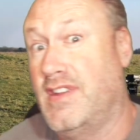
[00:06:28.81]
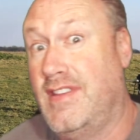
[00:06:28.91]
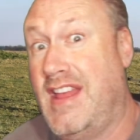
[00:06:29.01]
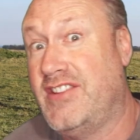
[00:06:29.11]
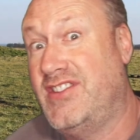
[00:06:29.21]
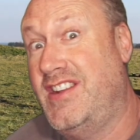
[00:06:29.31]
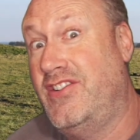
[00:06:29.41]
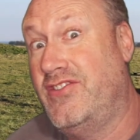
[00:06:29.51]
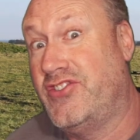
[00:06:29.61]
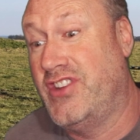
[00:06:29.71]
That's it in a
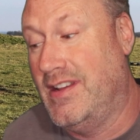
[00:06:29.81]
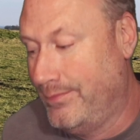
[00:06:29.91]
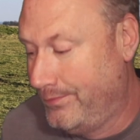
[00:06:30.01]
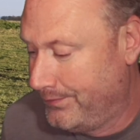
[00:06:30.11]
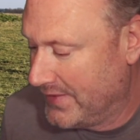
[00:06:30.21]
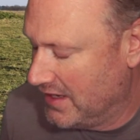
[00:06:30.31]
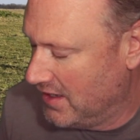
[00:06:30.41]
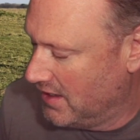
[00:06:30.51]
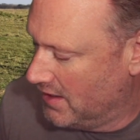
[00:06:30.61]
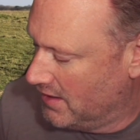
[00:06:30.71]
nutshell.
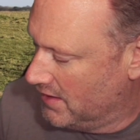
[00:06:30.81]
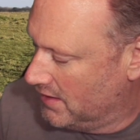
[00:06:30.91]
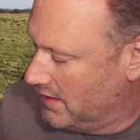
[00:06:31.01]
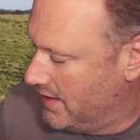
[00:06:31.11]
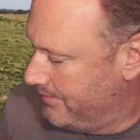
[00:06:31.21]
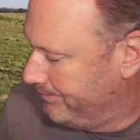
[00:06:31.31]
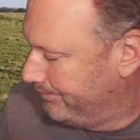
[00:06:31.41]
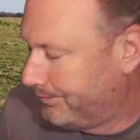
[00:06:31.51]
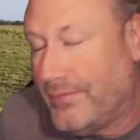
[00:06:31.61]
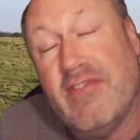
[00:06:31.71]

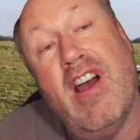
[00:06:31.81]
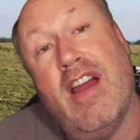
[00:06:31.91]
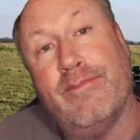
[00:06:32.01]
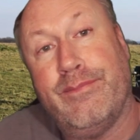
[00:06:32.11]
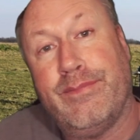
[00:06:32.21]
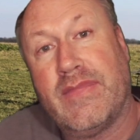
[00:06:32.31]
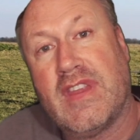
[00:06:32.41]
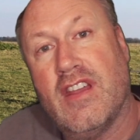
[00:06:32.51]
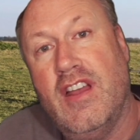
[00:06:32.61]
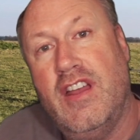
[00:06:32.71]
Right,
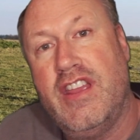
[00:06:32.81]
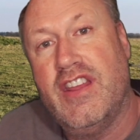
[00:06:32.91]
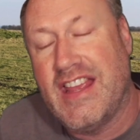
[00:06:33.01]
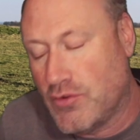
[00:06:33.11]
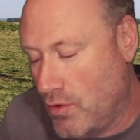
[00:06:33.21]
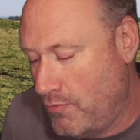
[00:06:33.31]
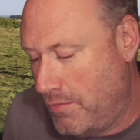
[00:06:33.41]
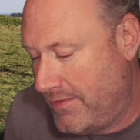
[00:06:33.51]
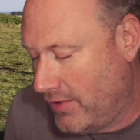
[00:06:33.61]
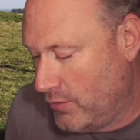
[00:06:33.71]
your next one will be
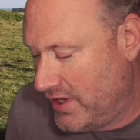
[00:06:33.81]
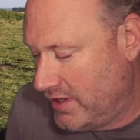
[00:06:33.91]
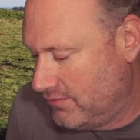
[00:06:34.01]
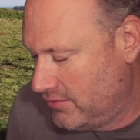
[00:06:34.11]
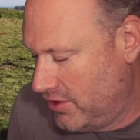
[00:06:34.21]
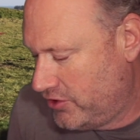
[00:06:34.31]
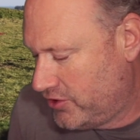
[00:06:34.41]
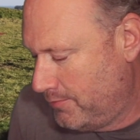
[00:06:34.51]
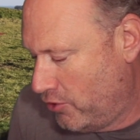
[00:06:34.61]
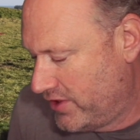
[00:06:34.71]
following at
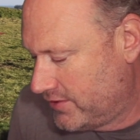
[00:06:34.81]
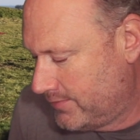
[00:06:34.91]
some point.